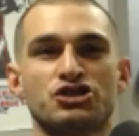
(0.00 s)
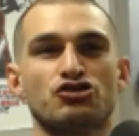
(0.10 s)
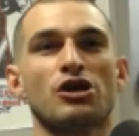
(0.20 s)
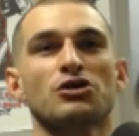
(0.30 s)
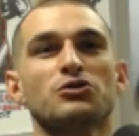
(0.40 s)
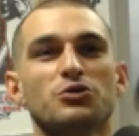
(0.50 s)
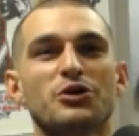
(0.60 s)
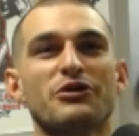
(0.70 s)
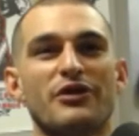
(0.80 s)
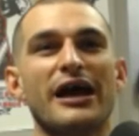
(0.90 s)
guys
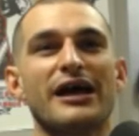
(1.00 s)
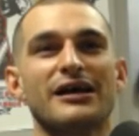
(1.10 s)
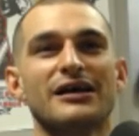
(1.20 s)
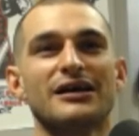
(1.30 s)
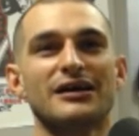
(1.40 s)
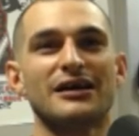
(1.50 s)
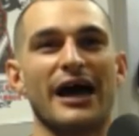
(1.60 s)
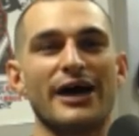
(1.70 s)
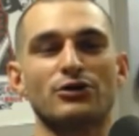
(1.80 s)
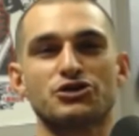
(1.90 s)
struggle with that.
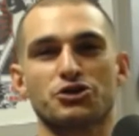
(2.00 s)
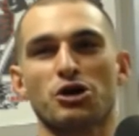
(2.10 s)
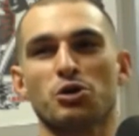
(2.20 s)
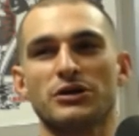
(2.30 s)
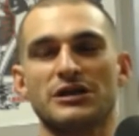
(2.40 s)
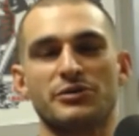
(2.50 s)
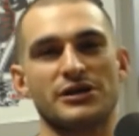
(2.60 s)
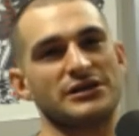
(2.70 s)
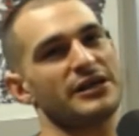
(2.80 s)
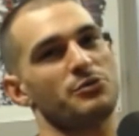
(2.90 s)
I don't struggle with
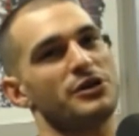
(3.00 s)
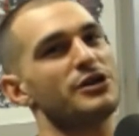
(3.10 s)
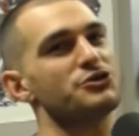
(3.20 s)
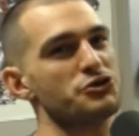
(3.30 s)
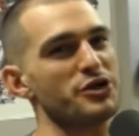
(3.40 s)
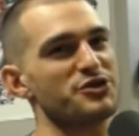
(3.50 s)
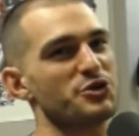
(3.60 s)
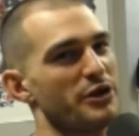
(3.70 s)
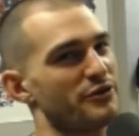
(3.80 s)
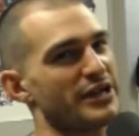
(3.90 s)
it because I compete in
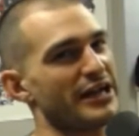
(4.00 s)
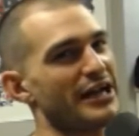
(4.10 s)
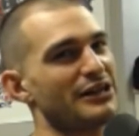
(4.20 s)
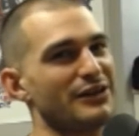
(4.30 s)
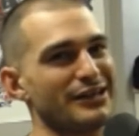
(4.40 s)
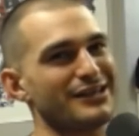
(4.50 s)
Jiu-Jitsu. I think that